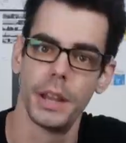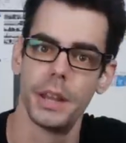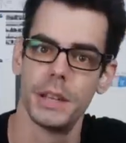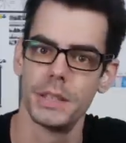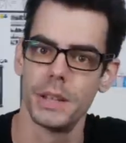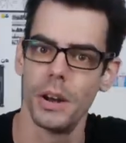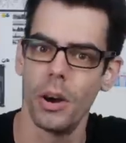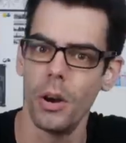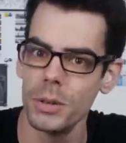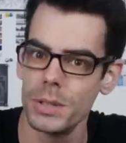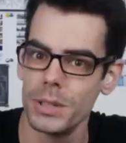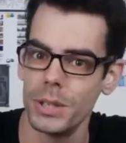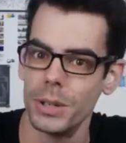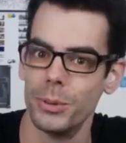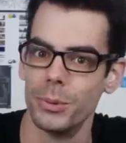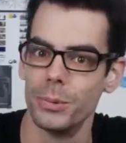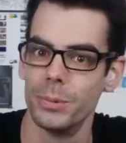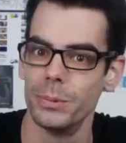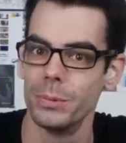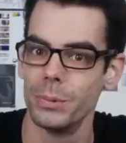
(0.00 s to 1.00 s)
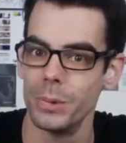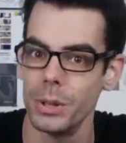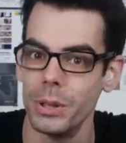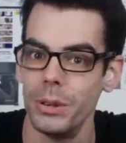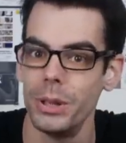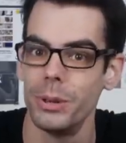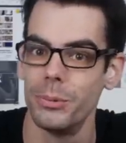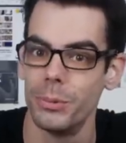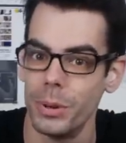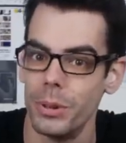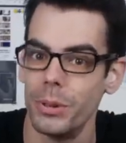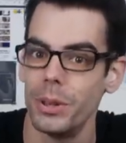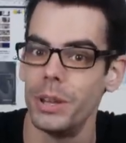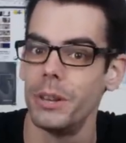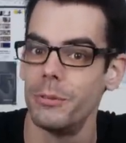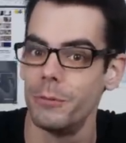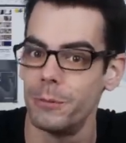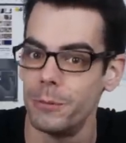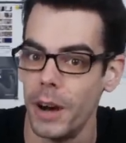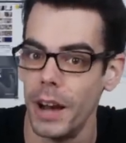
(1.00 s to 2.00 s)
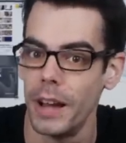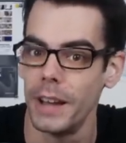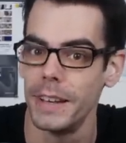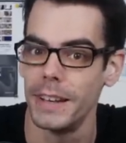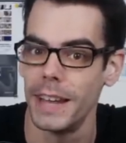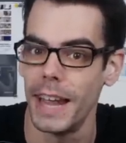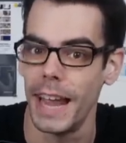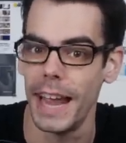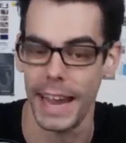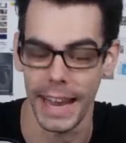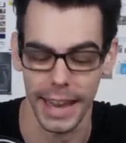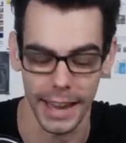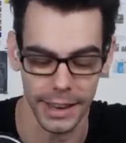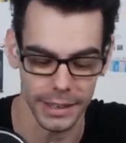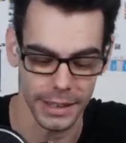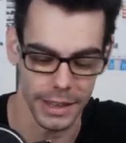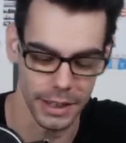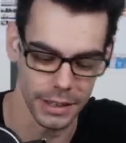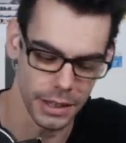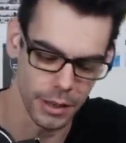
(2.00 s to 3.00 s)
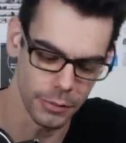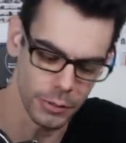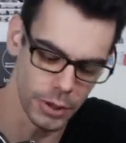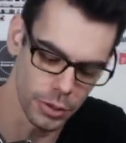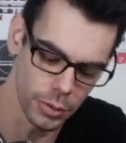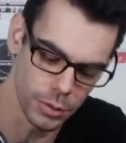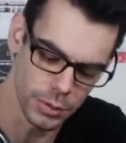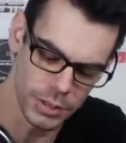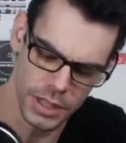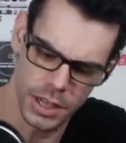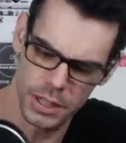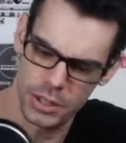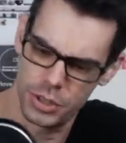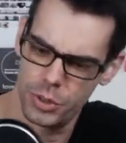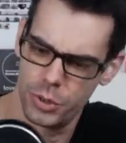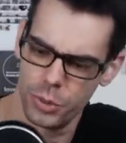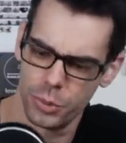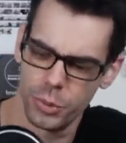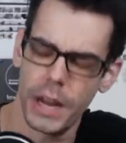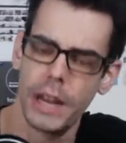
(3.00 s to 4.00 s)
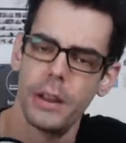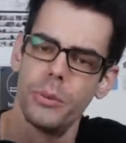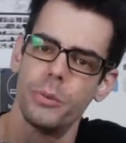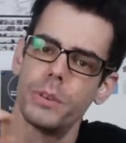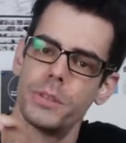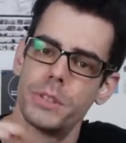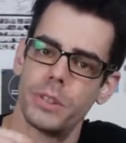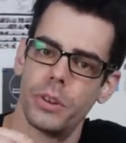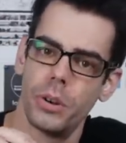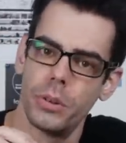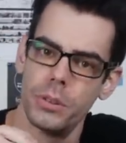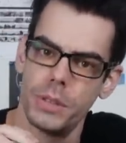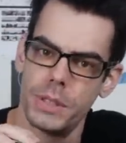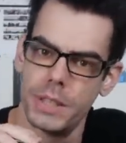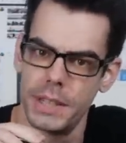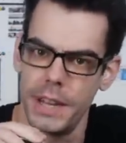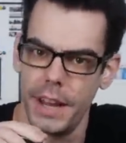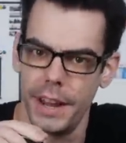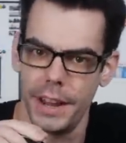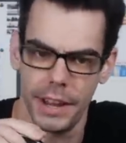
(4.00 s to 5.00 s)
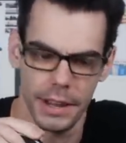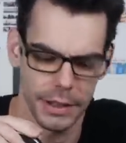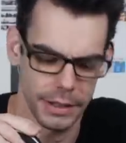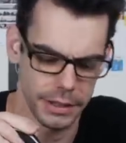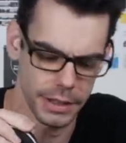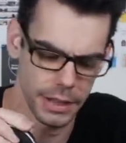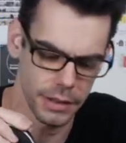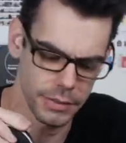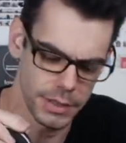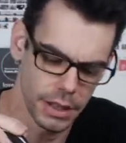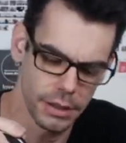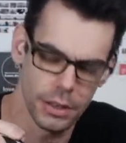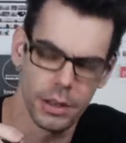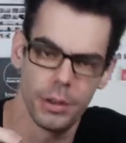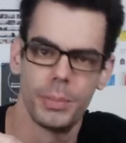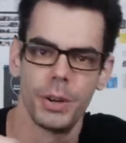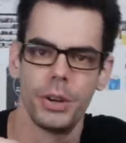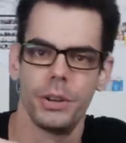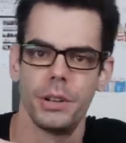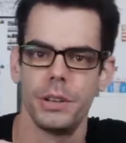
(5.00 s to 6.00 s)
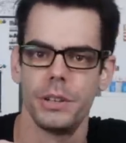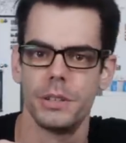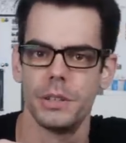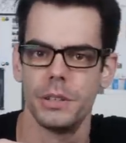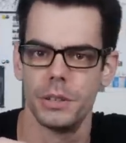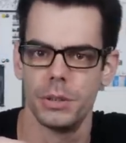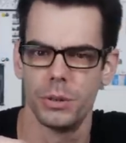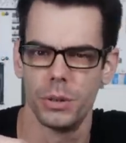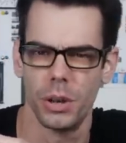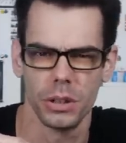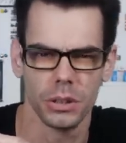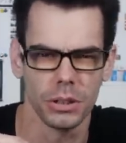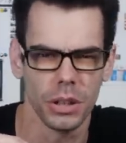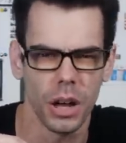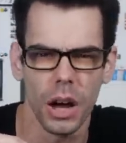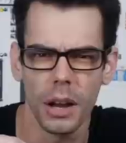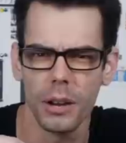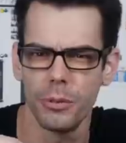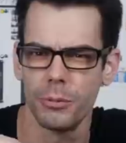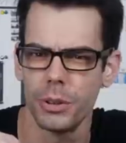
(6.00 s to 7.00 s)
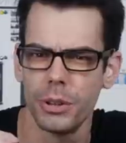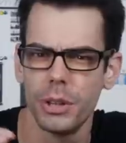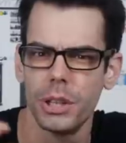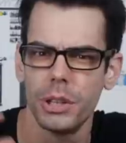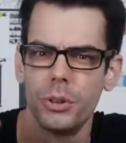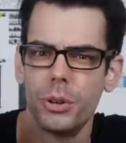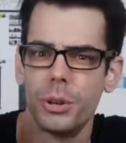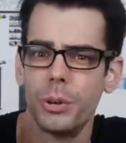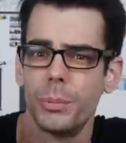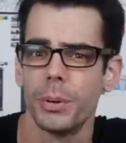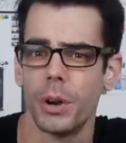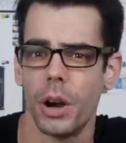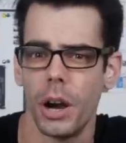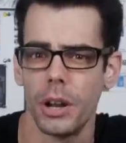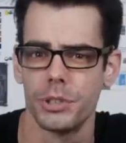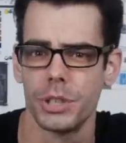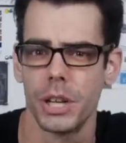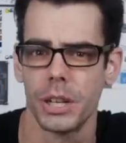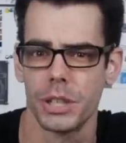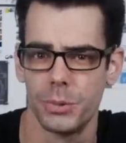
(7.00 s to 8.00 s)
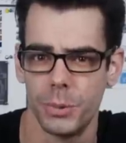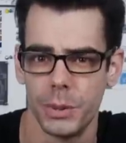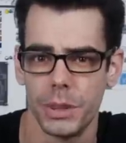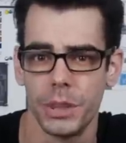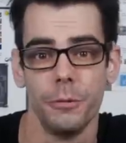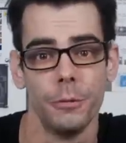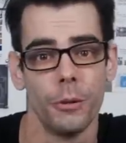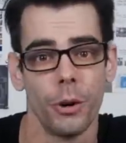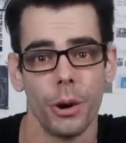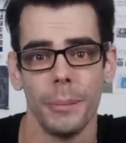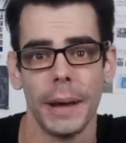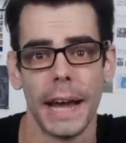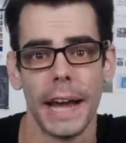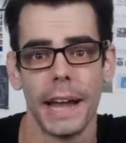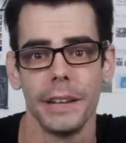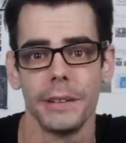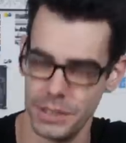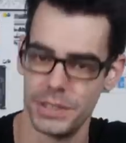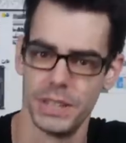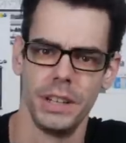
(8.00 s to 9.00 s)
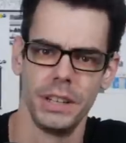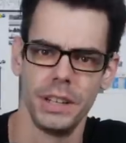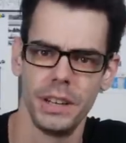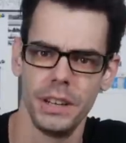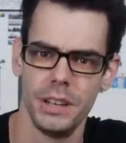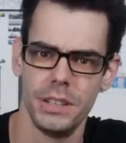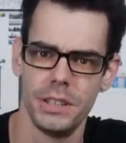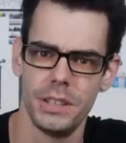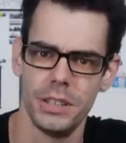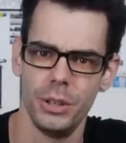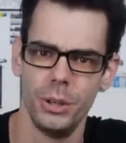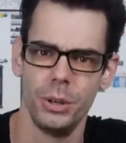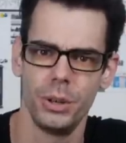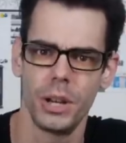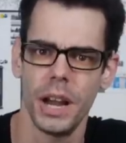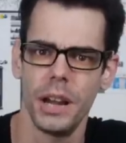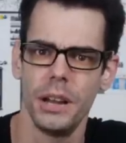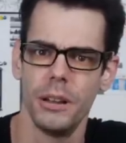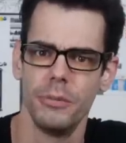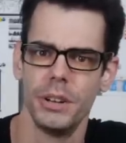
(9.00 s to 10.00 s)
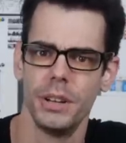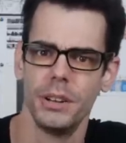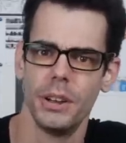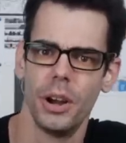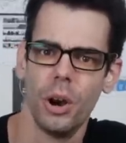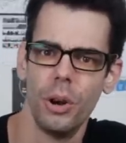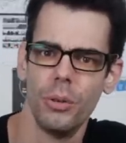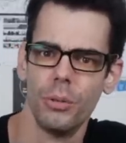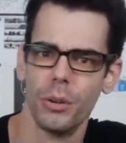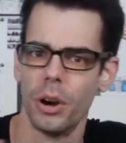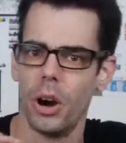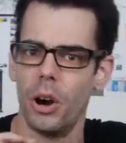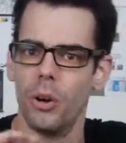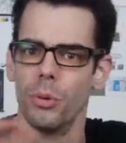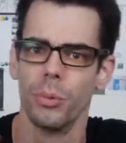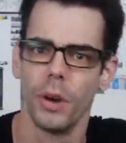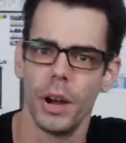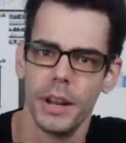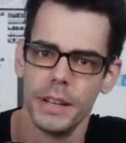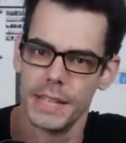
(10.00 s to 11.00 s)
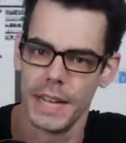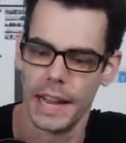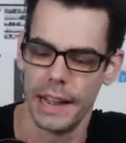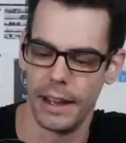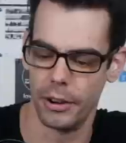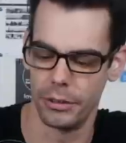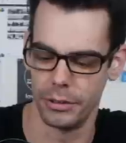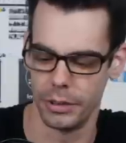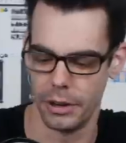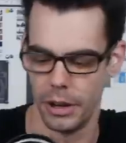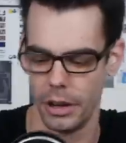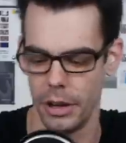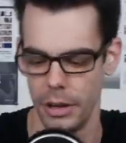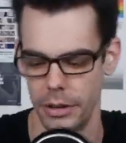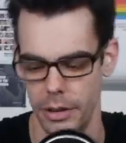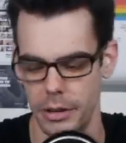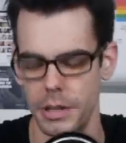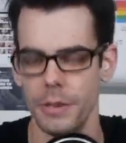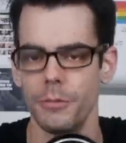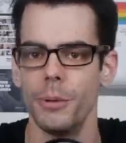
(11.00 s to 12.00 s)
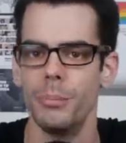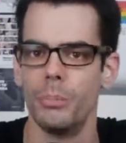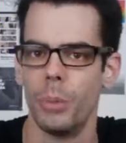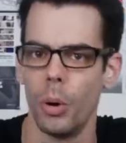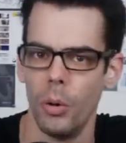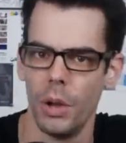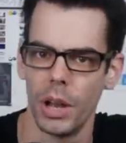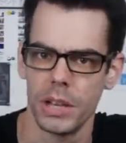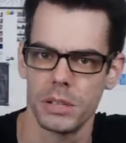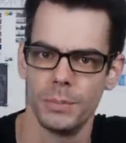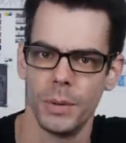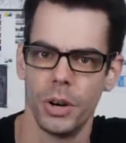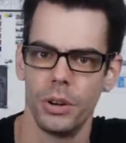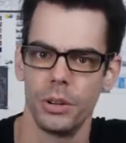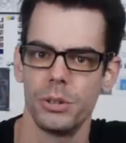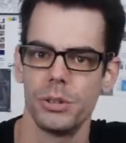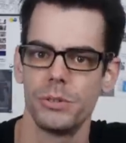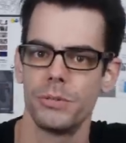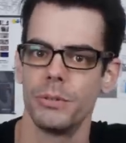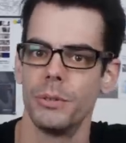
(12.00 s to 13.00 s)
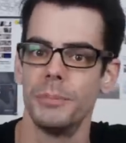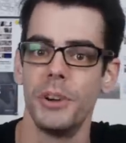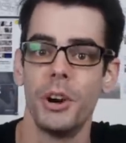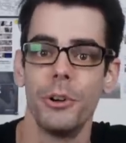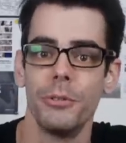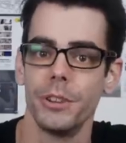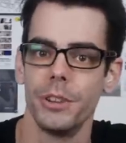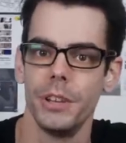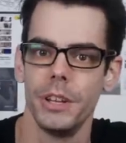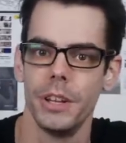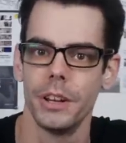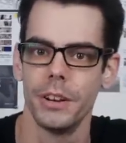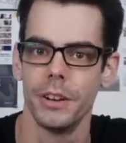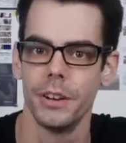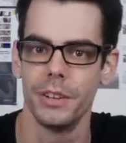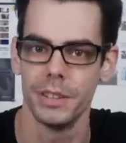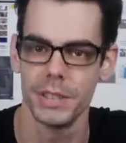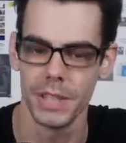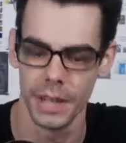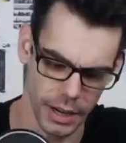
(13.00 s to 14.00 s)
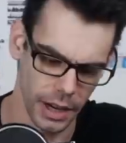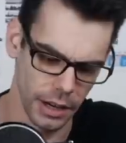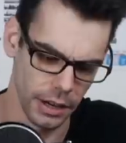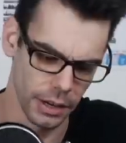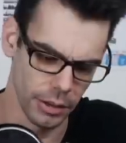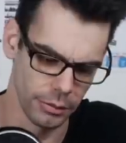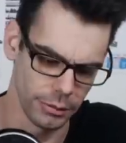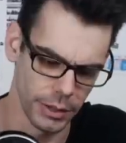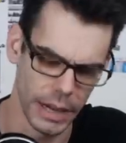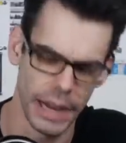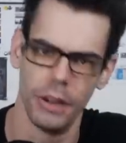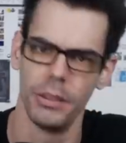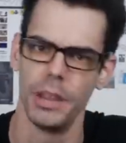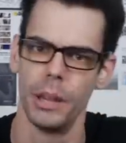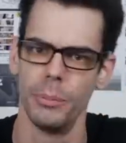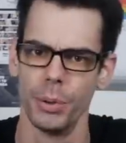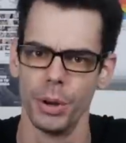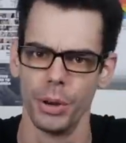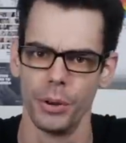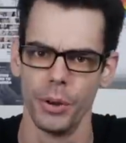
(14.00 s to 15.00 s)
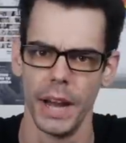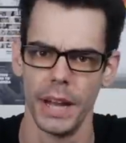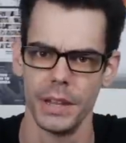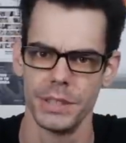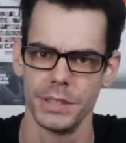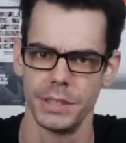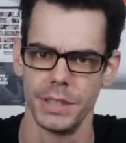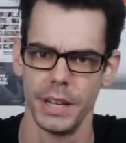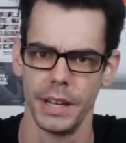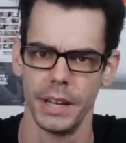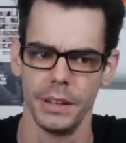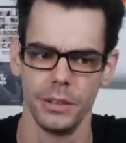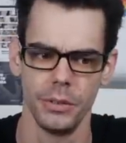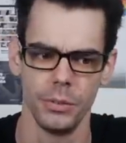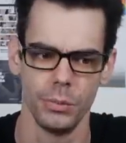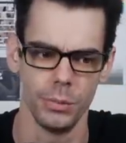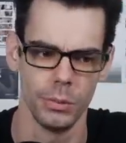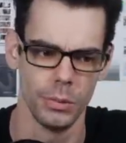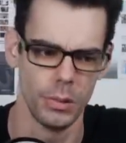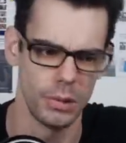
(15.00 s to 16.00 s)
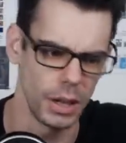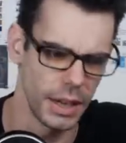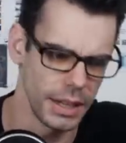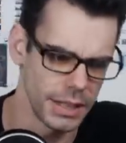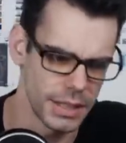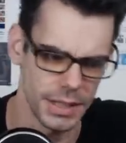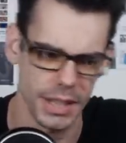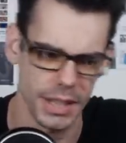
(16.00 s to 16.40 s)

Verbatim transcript: it's also really fun and can give you such great results and gives you the ability to do a lot of really cool projects with the format. So I'm gonna do kind of an overall rundown on the different Bolex models from over the years, kind of how they progressed and what's